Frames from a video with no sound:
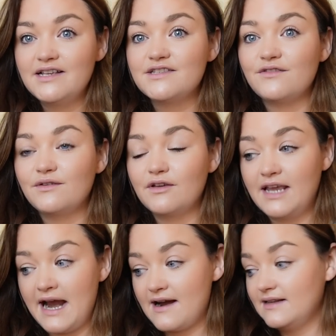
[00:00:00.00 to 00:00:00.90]
So the
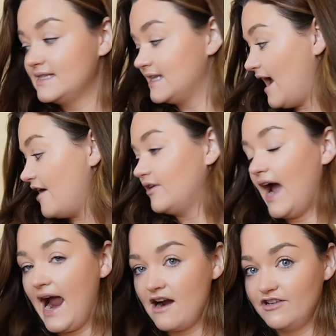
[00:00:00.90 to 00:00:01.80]
girls now,
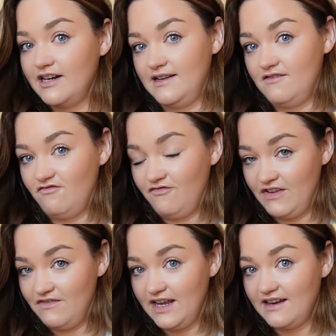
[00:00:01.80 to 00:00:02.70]
Karen and
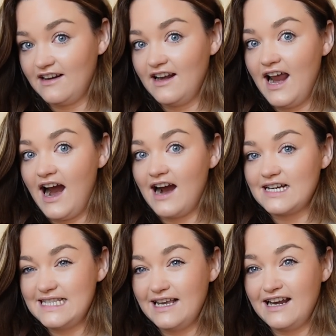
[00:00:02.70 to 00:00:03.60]
Vivian, are
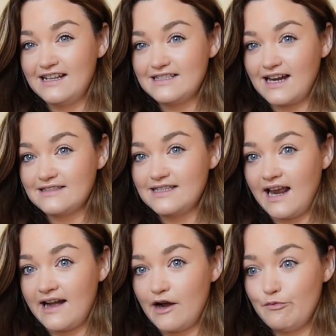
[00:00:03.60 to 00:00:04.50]
sitting in
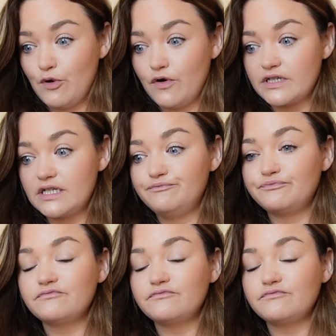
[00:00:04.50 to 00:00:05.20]
Stansted Airport